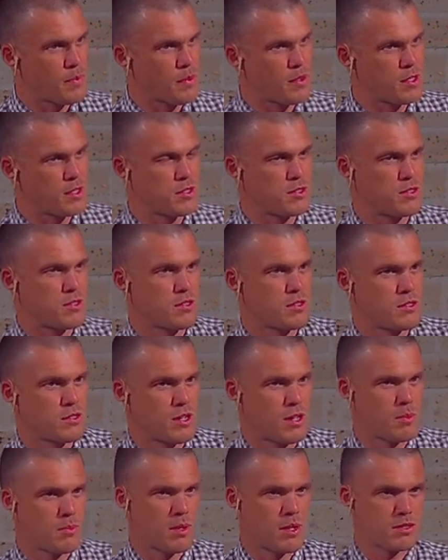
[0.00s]
this
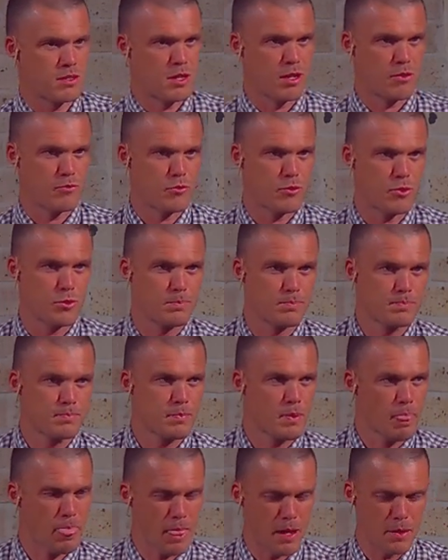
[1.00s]
psalm has come from.
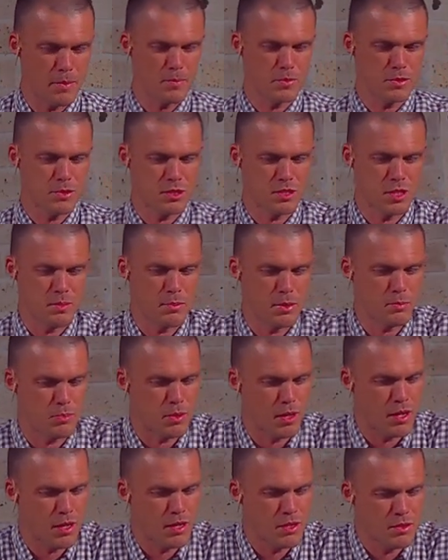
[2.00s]
Just let me
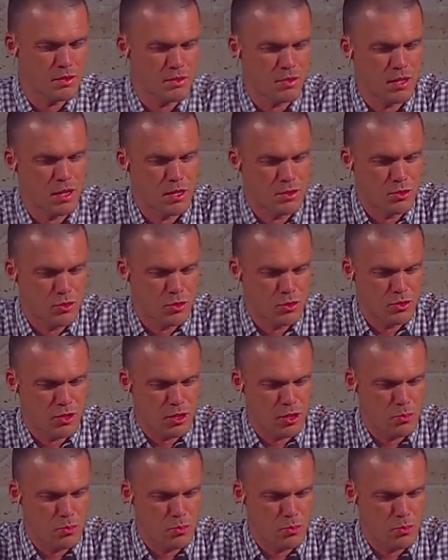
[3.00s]
pray to ask God to